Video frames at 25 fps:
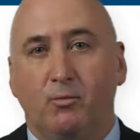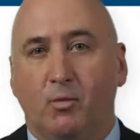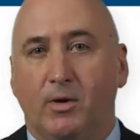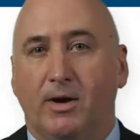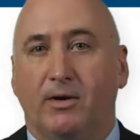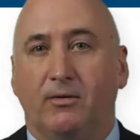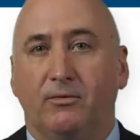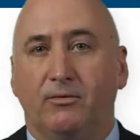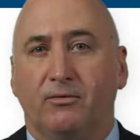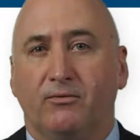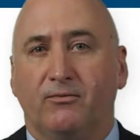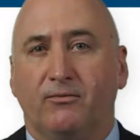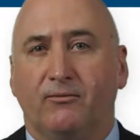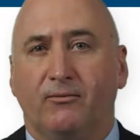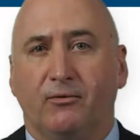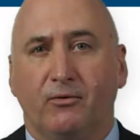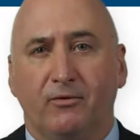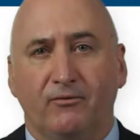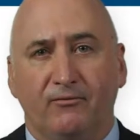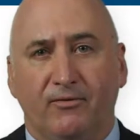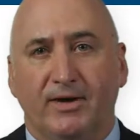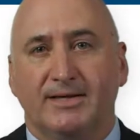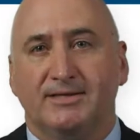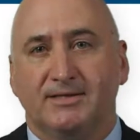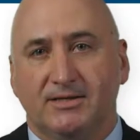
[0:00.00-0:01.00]
wealth for
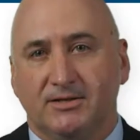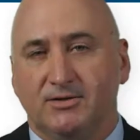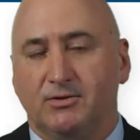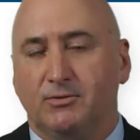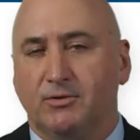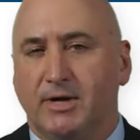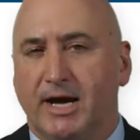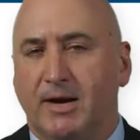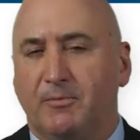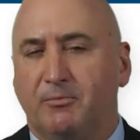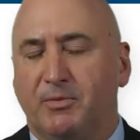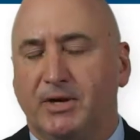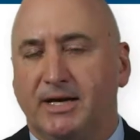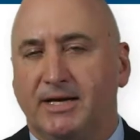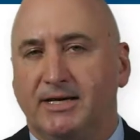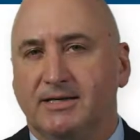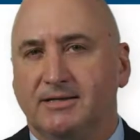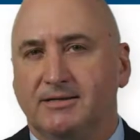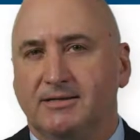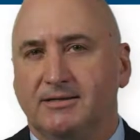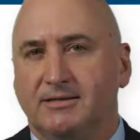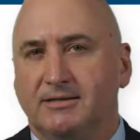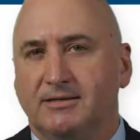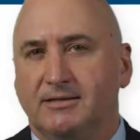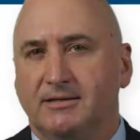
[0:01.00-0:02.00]
investors or
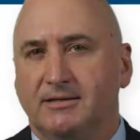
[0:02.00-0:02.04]
companies.